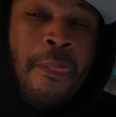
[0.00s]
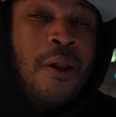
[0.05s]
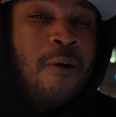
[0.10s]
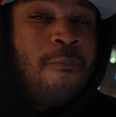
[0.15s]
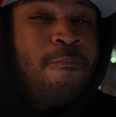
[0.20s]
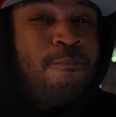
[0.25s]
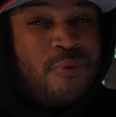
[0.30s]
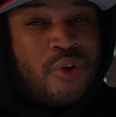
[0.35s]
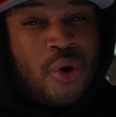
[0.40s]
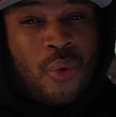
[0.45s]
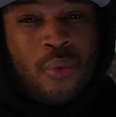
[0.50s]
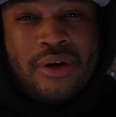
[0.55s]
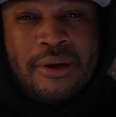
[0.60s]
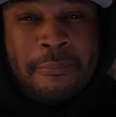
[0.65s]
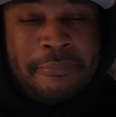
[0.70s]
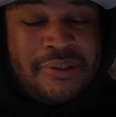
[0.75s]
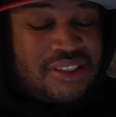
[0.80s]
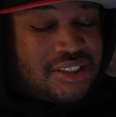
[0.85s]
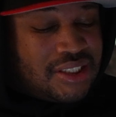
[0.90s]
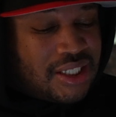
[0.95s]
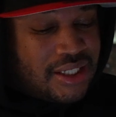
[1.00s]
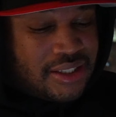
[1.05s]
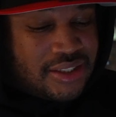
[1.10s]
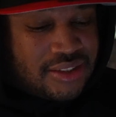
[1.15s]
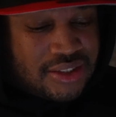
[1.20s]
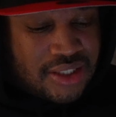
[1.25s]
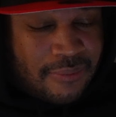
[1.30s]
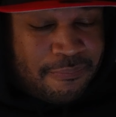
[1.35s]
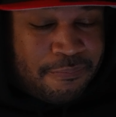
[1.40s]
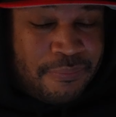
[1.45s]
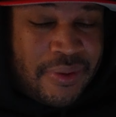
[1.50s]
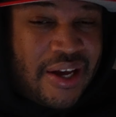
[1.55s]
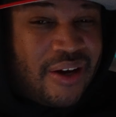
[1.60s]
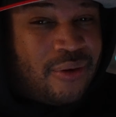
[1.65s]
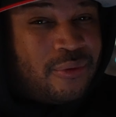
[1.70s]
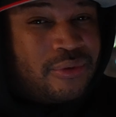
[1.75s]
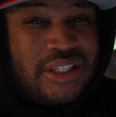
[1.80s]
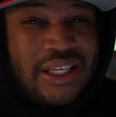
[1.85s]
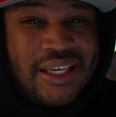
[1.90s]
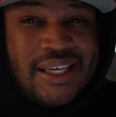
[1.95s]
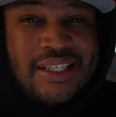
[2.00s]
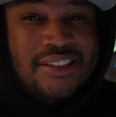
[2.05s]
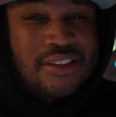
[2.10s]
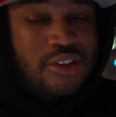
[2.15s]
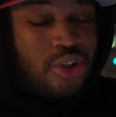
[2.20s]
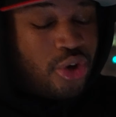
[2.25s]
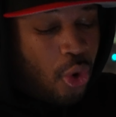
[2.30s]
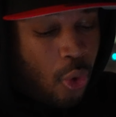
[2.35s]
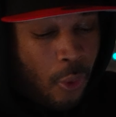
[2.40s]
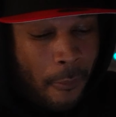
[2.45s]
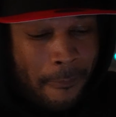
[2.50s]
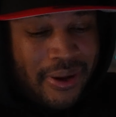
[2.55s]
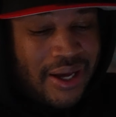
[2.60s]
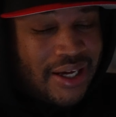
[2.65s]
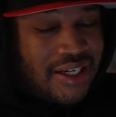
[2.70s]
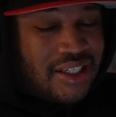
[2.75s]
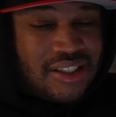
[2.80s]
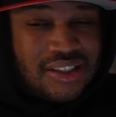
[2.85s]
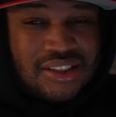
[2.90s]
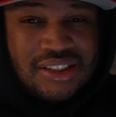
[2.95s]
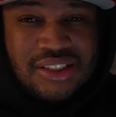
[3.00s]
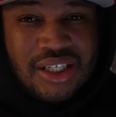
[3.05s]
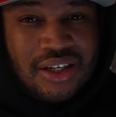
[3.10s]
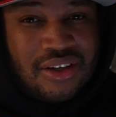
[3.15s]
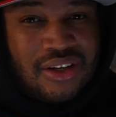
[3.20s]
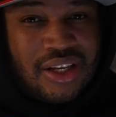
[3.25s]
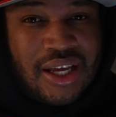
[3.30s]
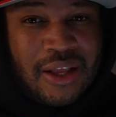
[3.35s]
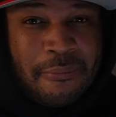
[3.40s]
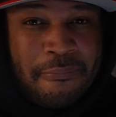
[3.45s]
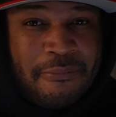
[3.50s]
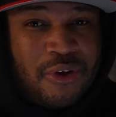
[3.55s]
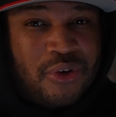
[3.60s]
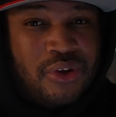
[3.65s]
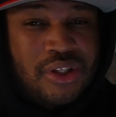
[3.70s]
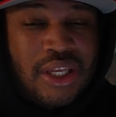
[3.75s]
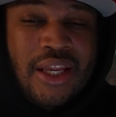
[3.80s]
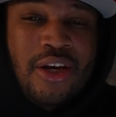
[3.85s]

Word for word: Yo, yo, what I'm gonna say is, I don't think it's nobody that sound like M one llionz.